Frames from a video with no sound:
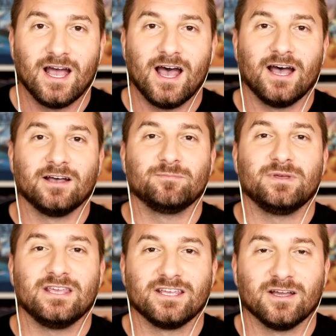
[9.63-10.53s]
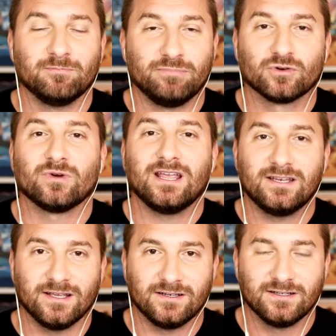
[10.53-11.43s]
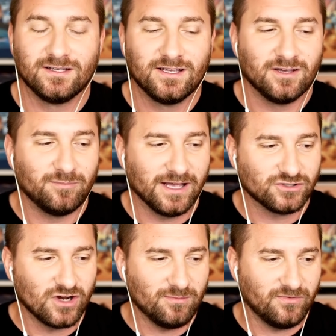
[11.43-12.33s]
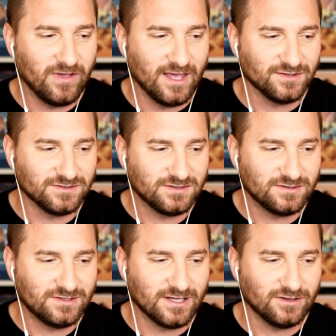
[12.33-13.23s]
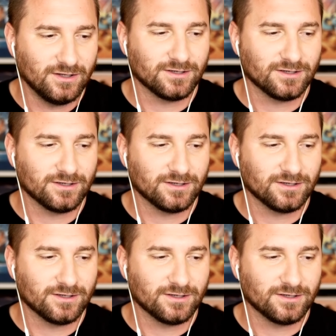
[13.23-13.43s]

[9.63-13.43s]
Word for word: uh, being berated by Trump fans. Take a